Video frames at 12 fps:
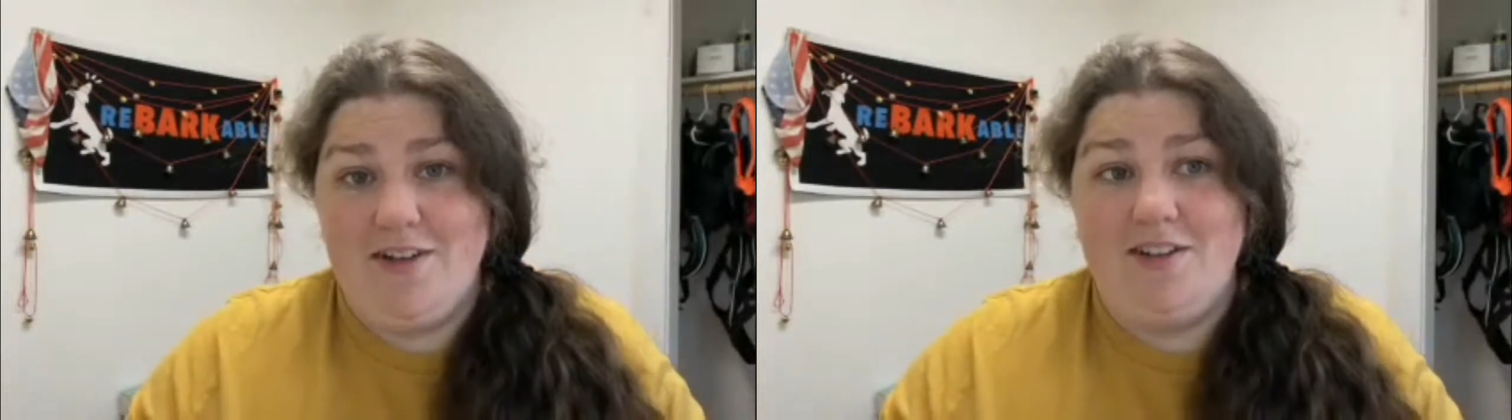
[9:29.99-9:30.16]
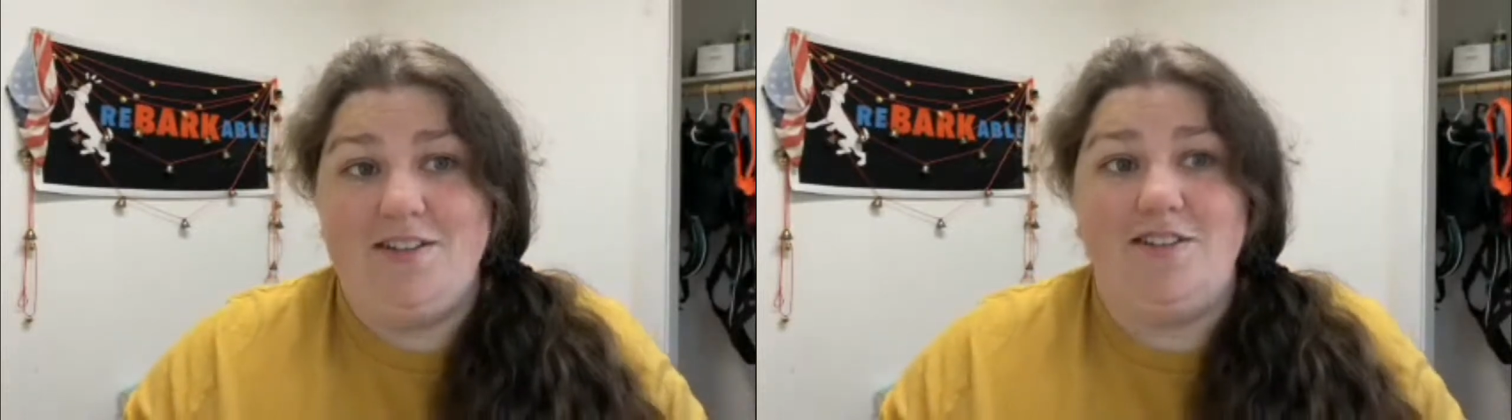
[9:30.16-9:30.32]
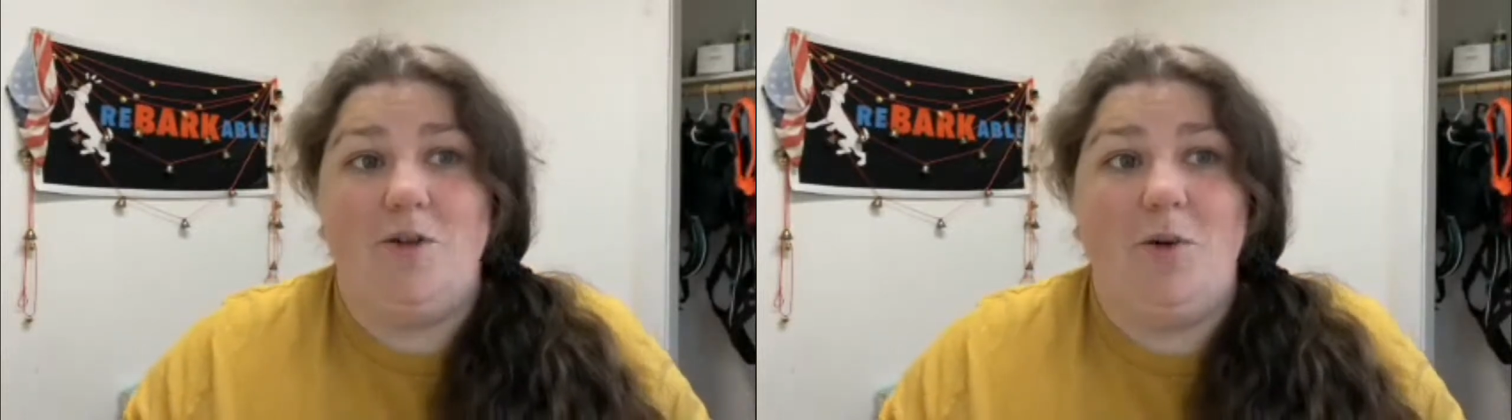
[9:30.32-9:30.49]

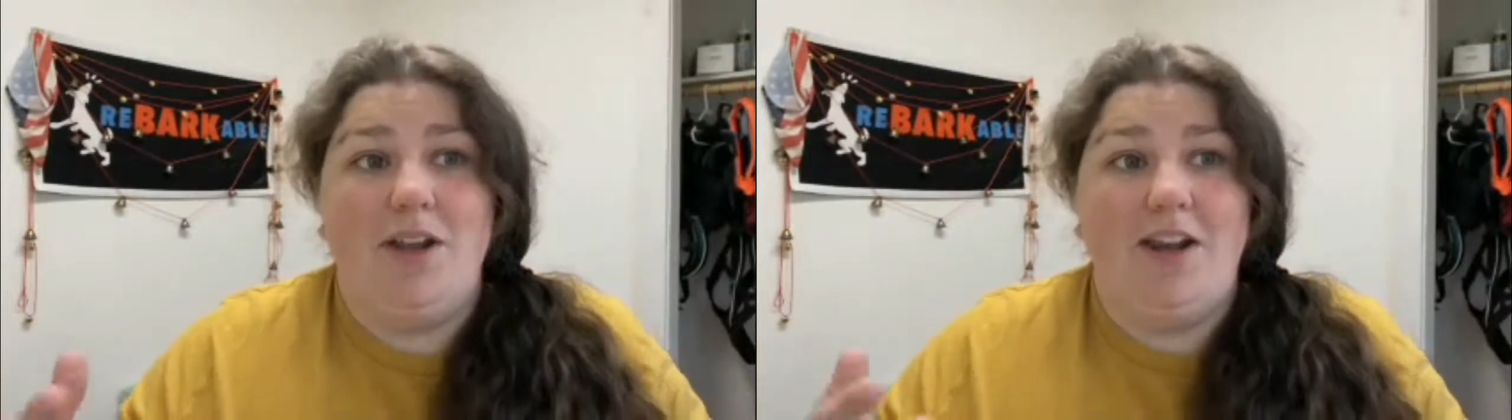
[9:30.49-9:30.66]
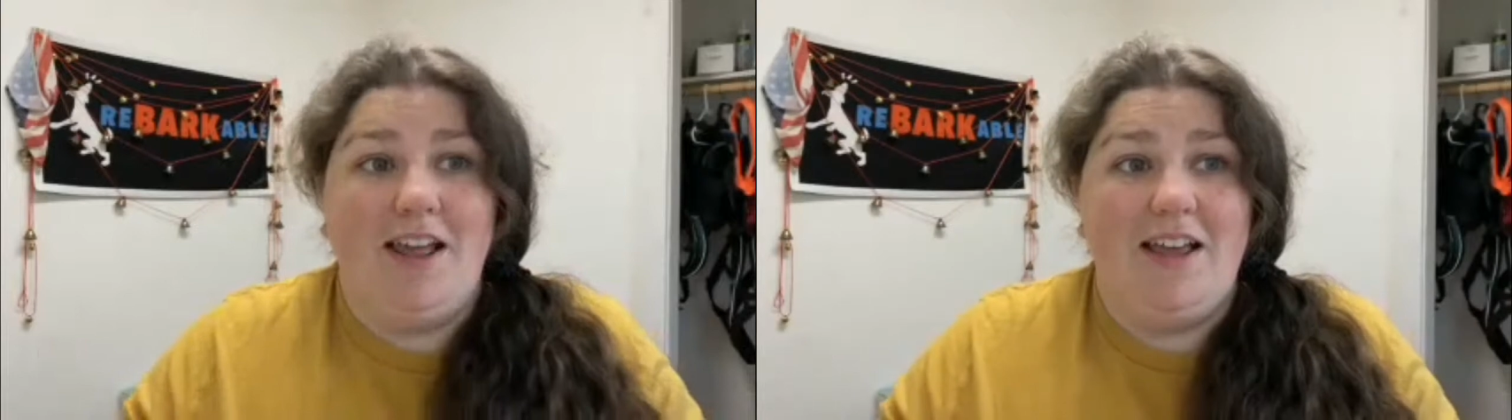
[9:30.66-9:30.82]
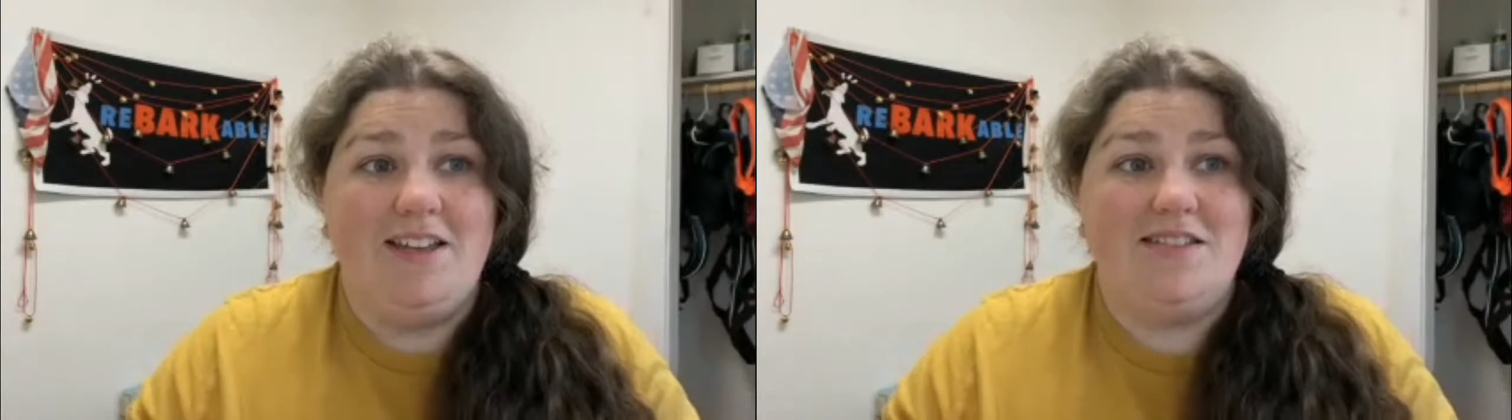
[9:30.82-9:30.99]
So
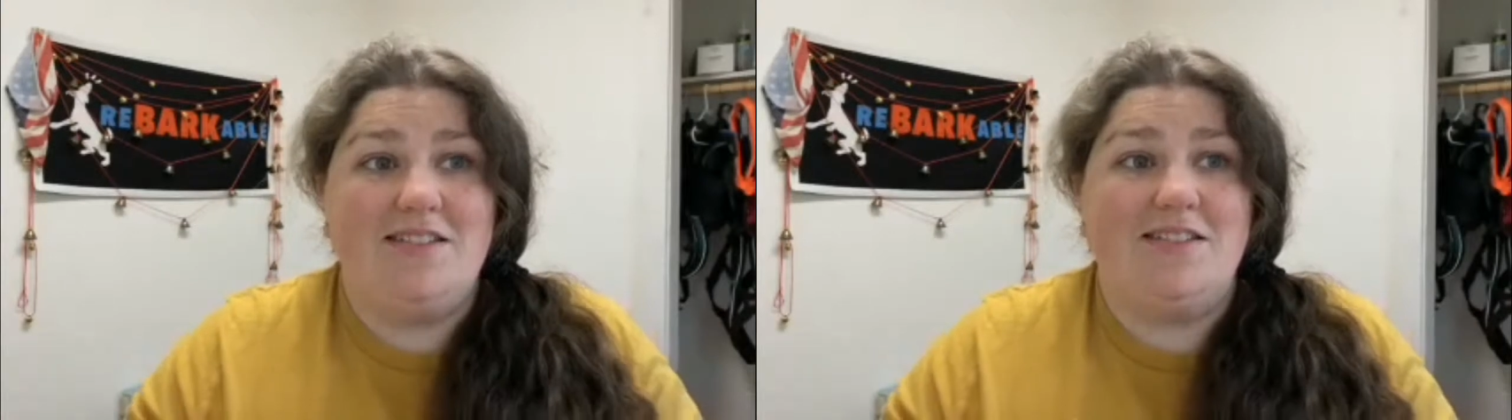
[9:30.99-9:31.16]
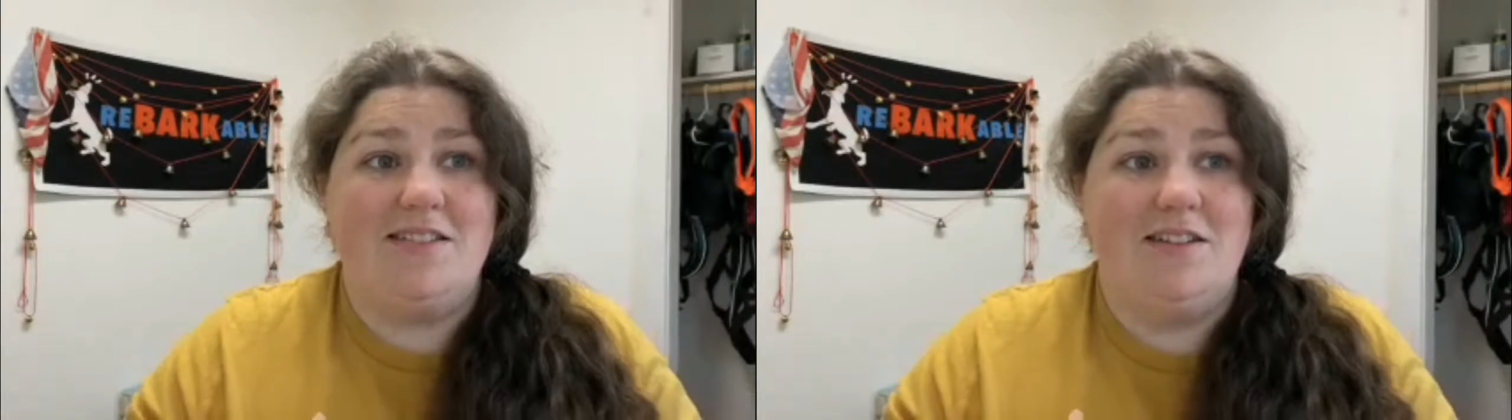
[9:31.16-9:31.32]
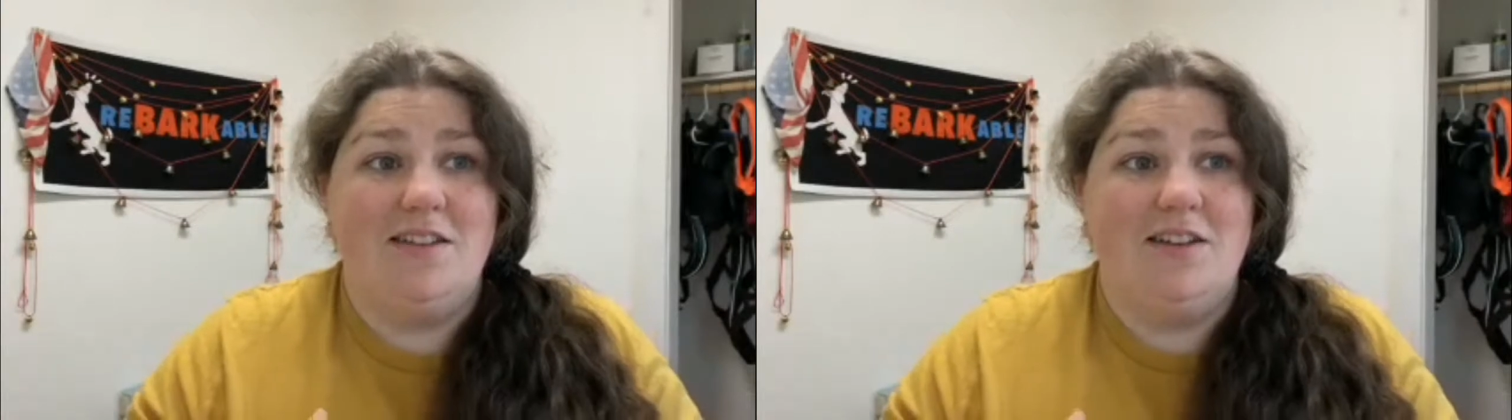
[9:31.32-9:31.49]

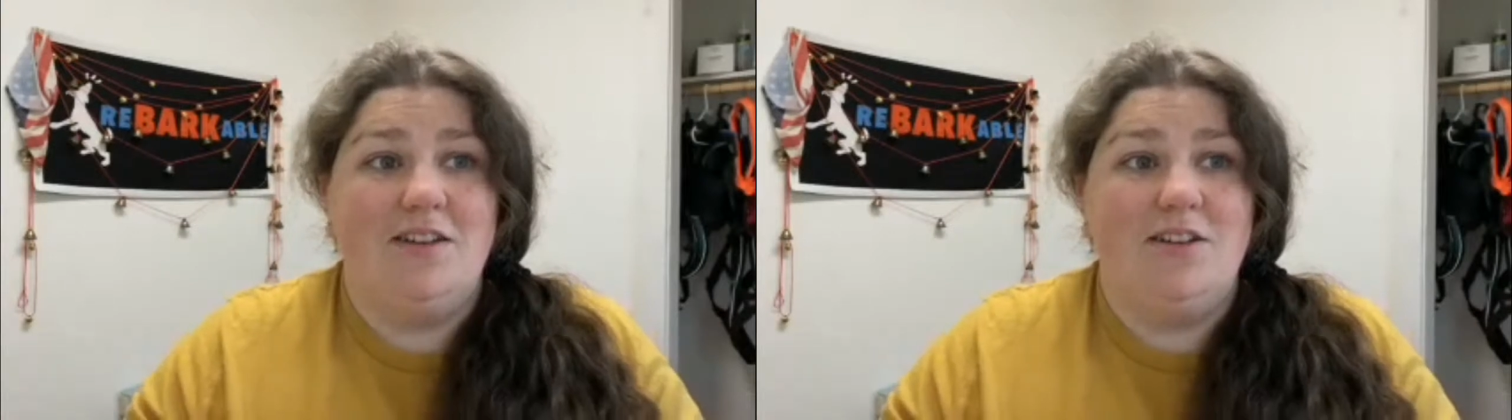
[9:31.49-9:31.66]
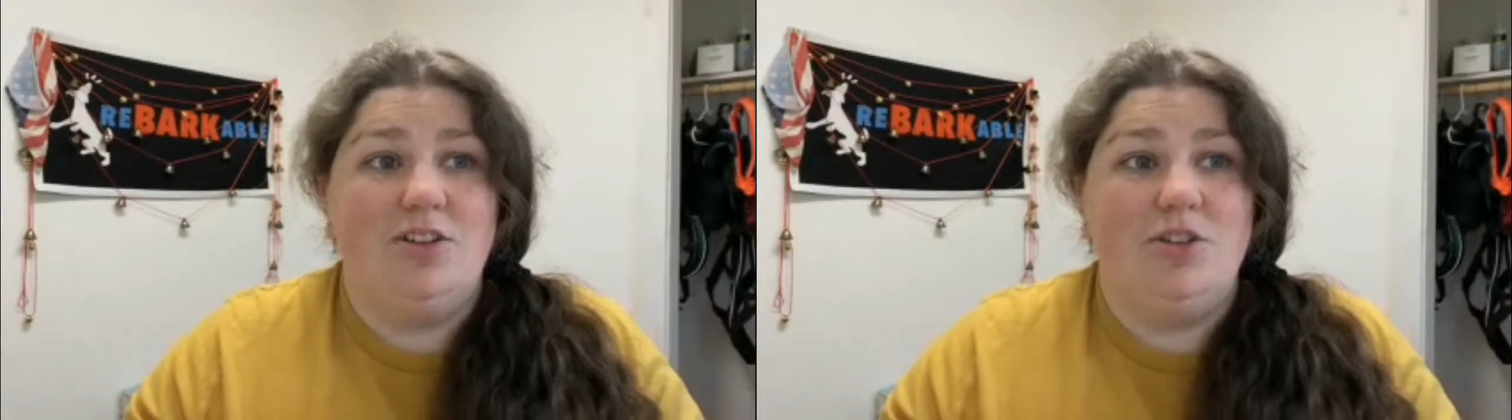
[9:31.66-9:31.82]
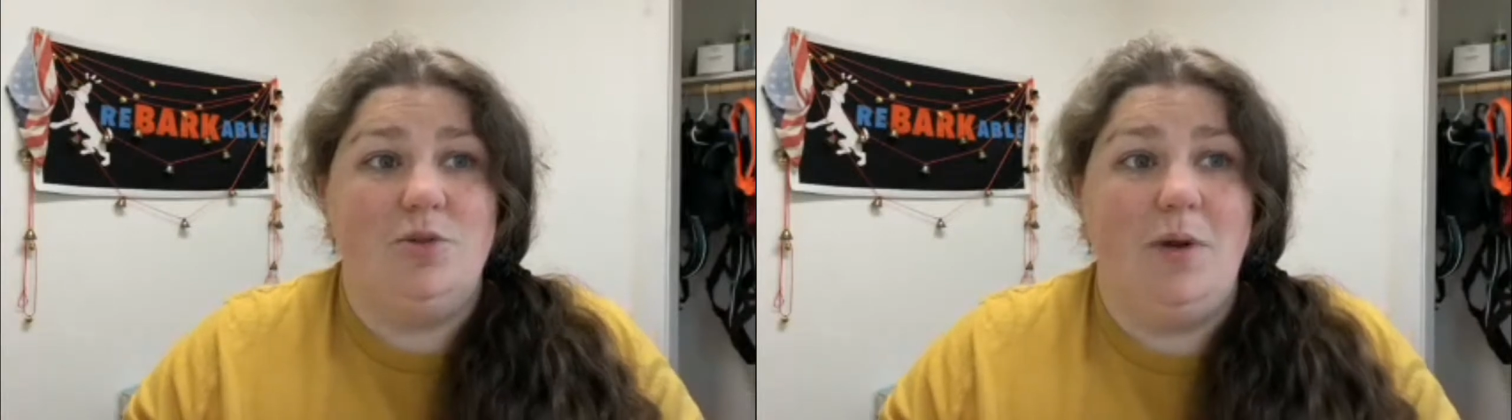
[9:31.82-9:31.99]
unless
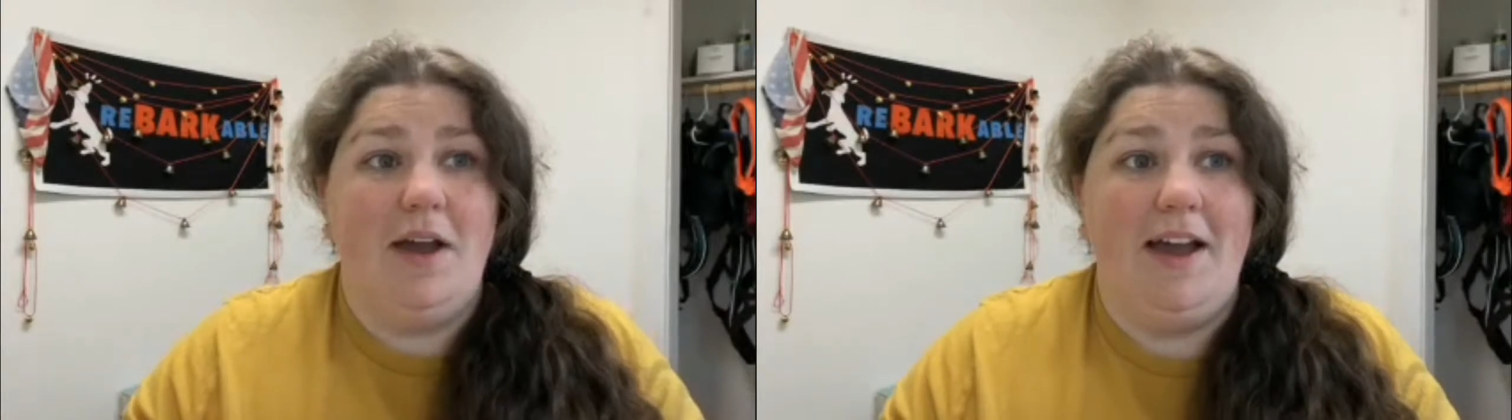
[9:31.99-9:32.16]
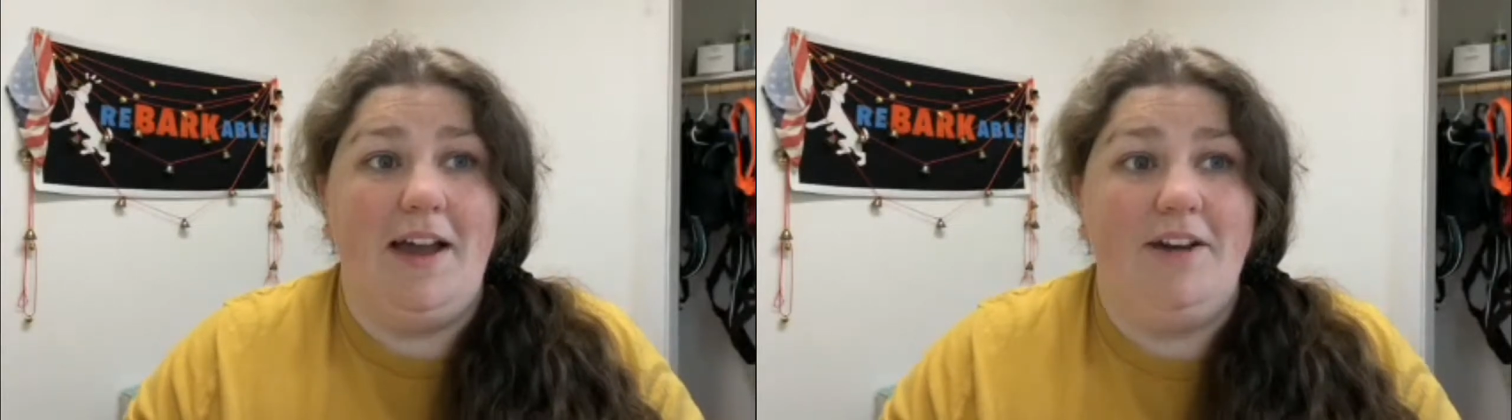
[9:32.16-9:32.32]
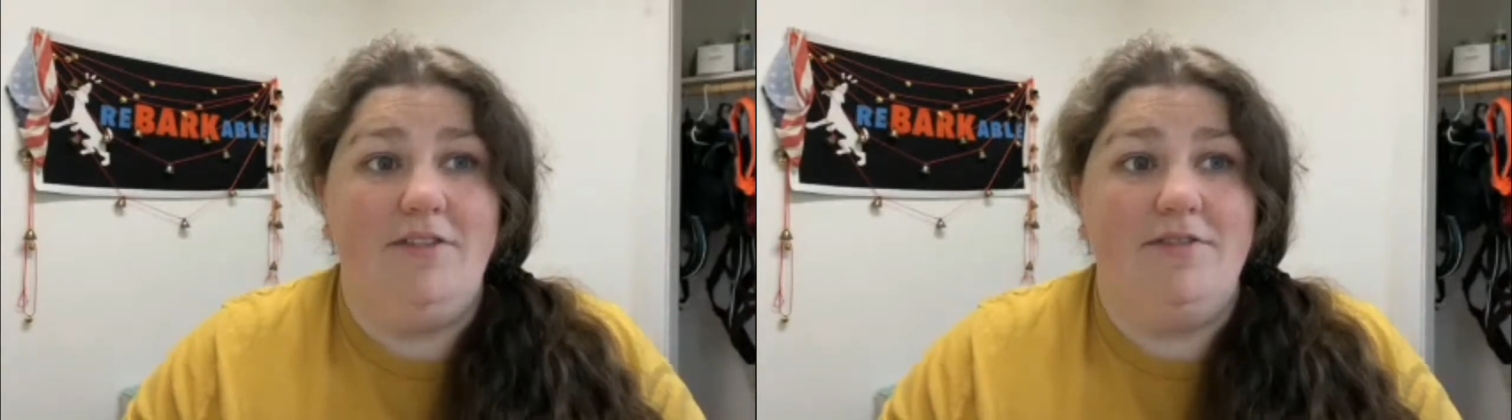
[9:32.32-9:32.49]
you
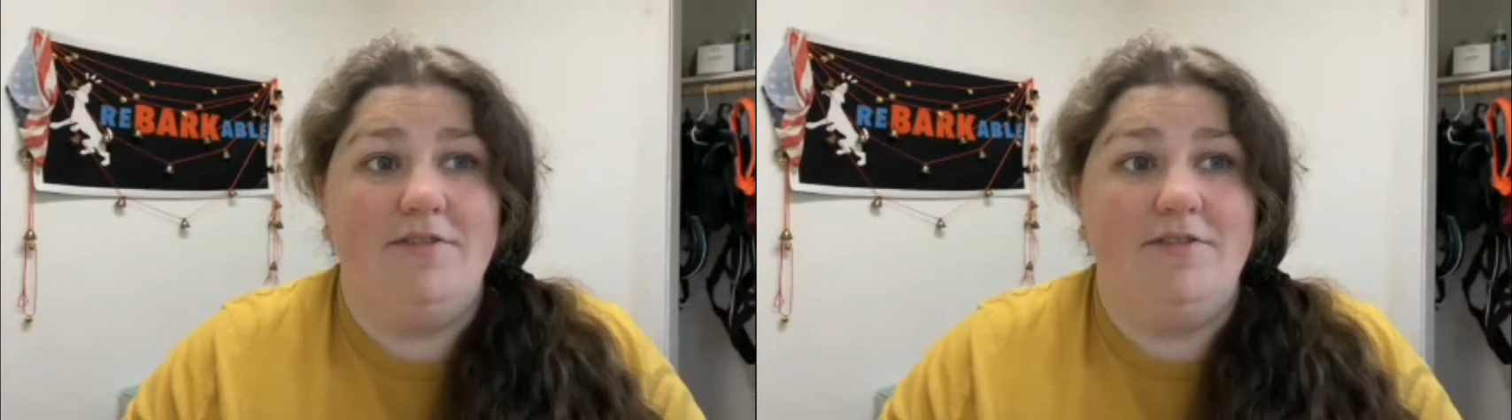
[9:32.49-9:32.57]
have,